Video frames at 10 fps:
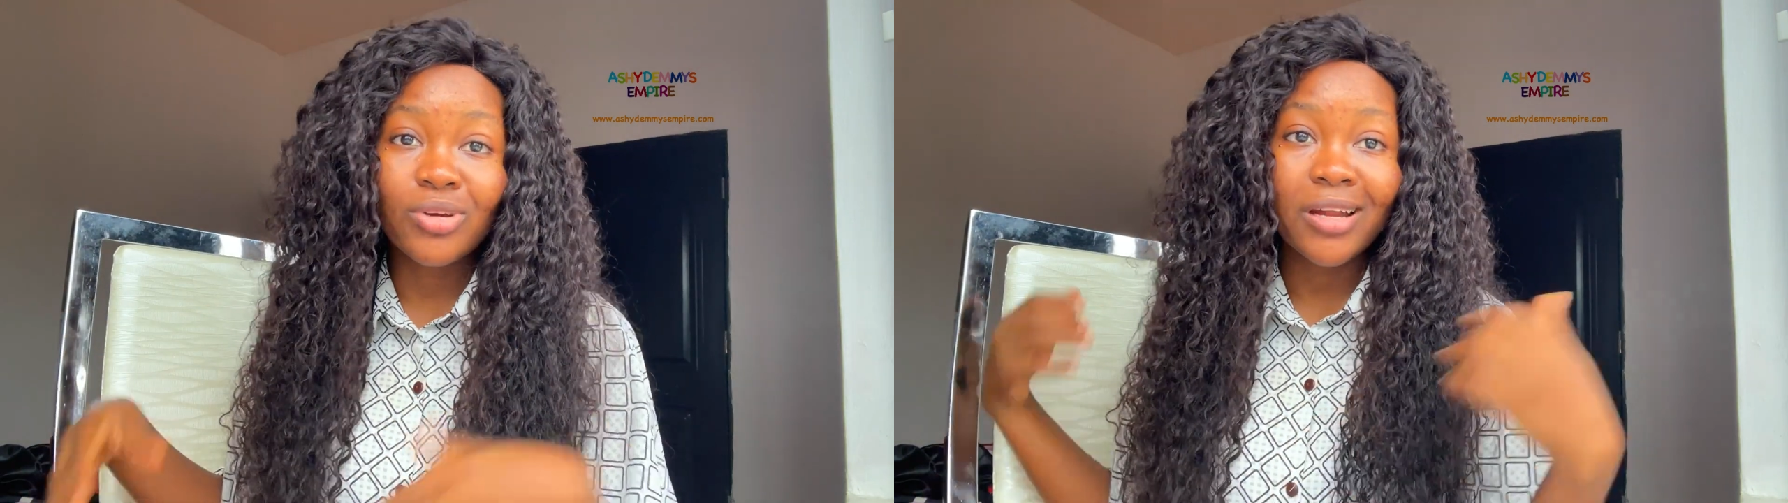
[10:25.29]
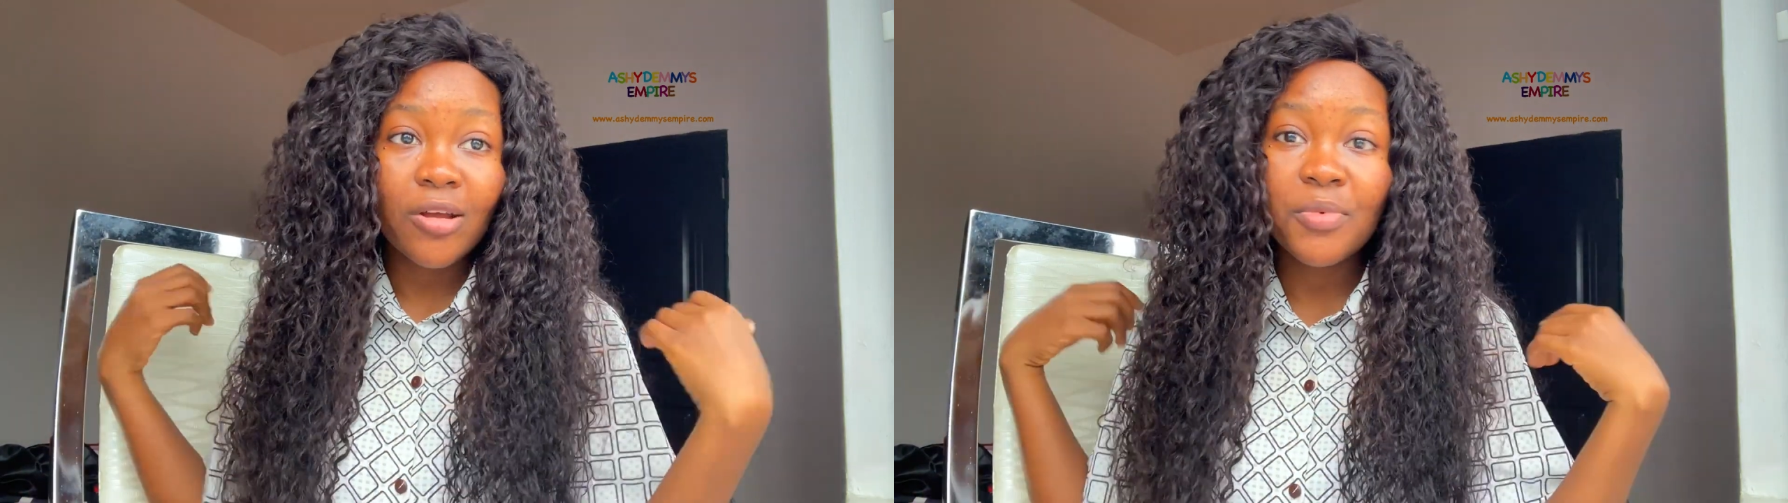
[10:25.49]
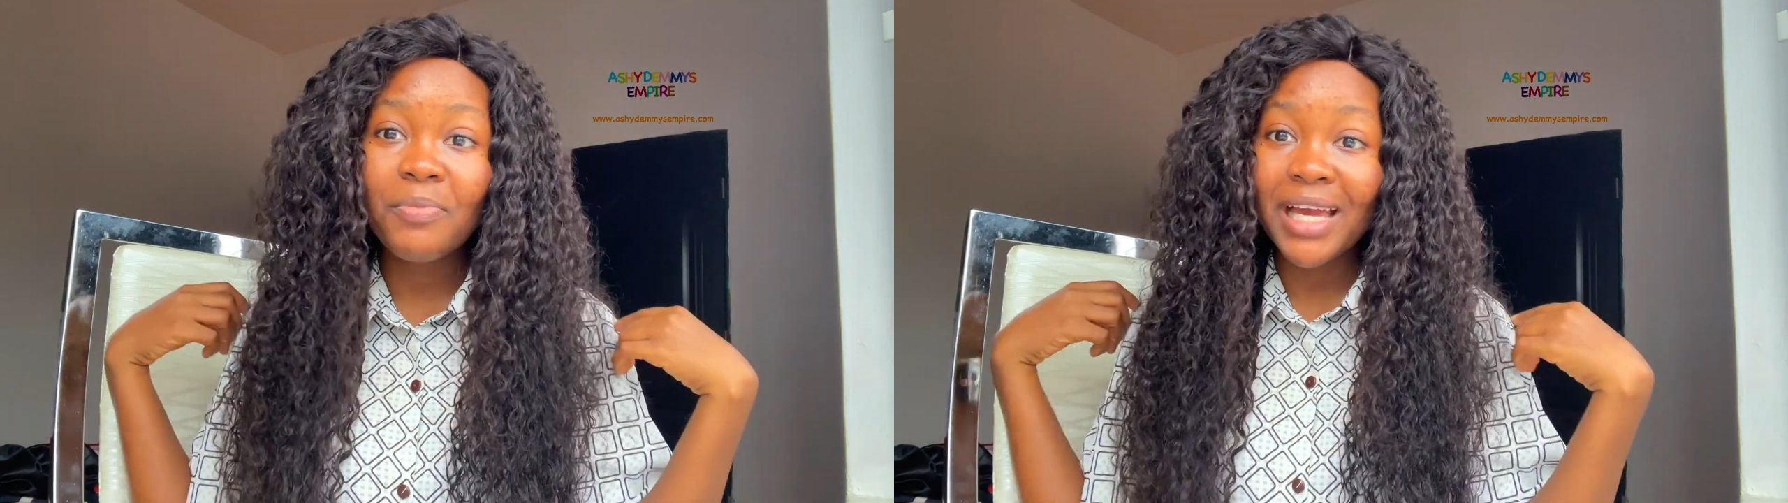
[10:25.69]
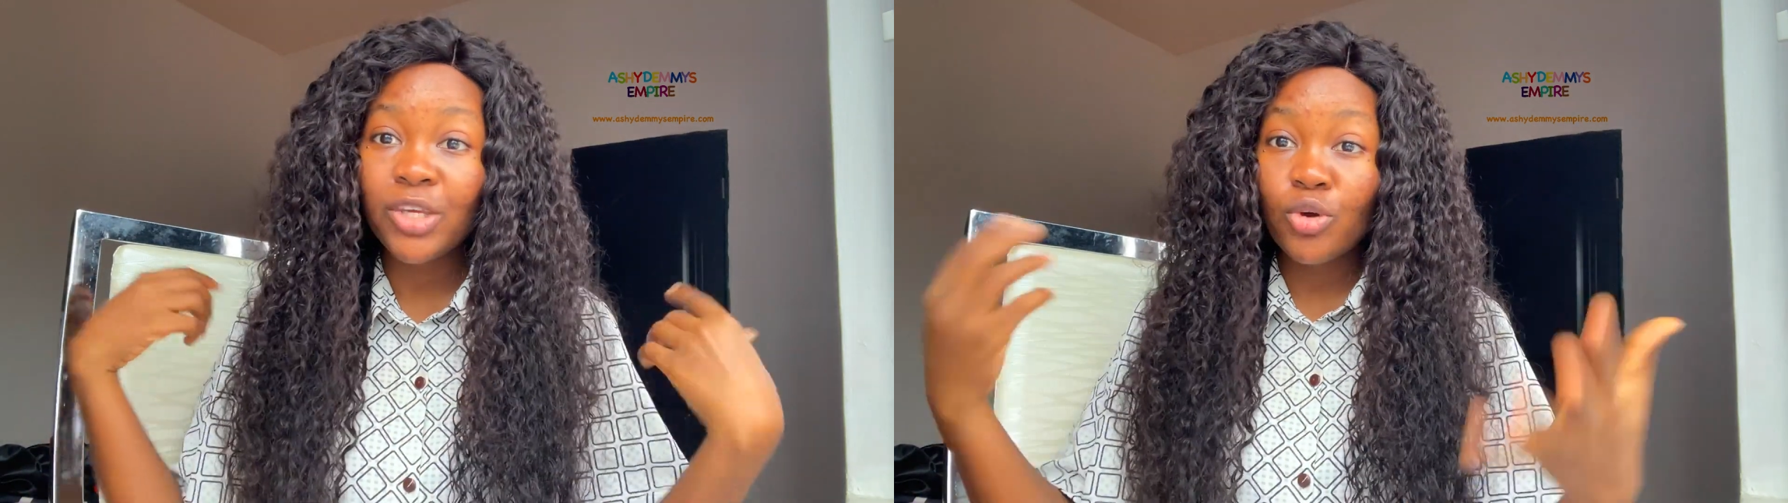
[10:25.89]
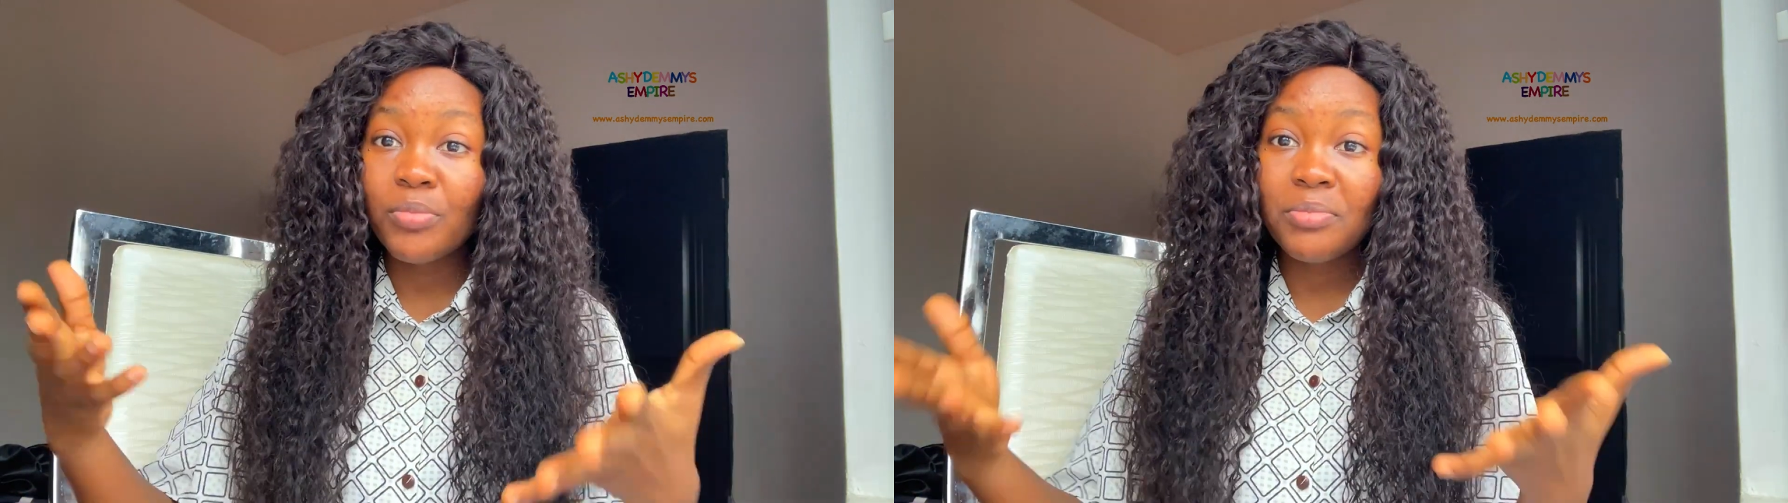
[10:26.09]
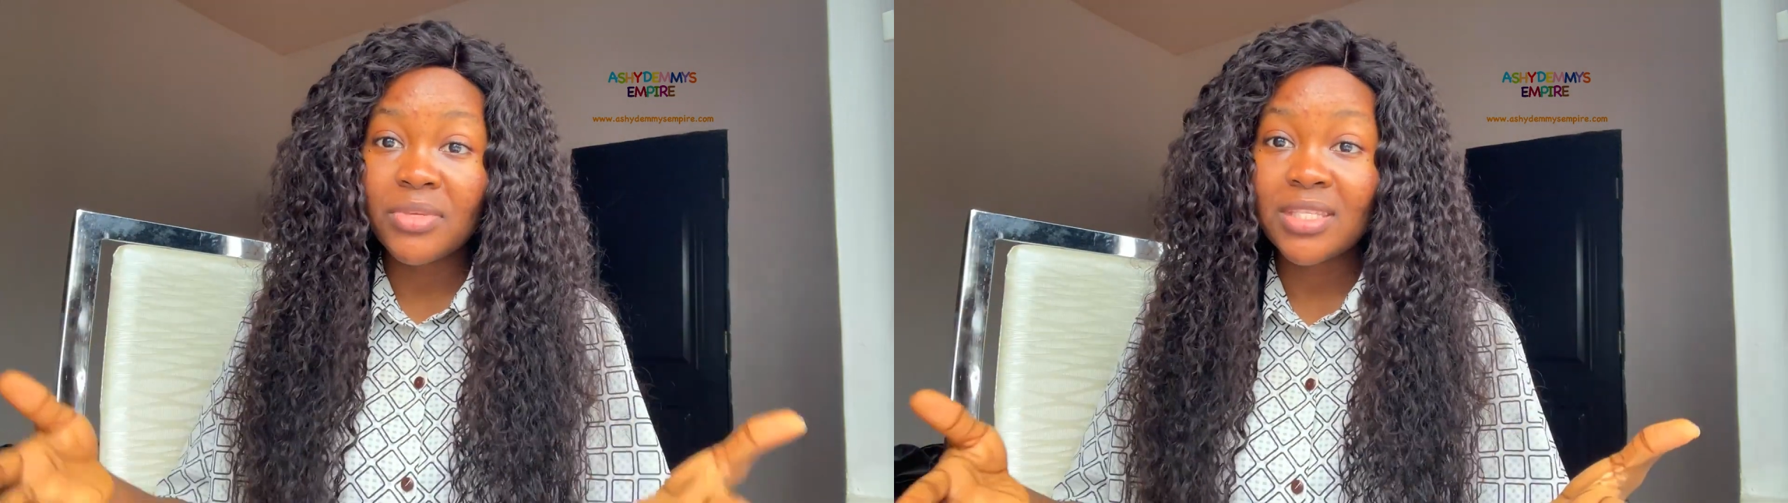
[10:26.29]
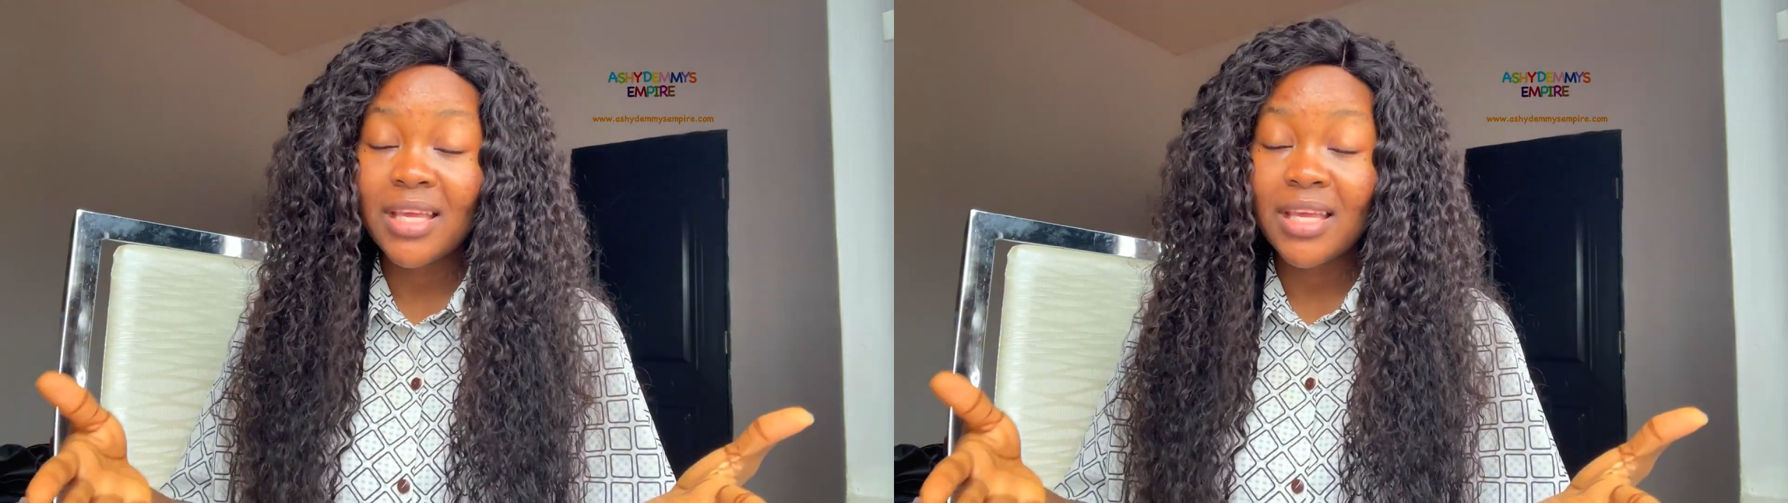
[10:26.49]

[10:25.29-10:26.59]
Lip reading: You cannot be backing your baby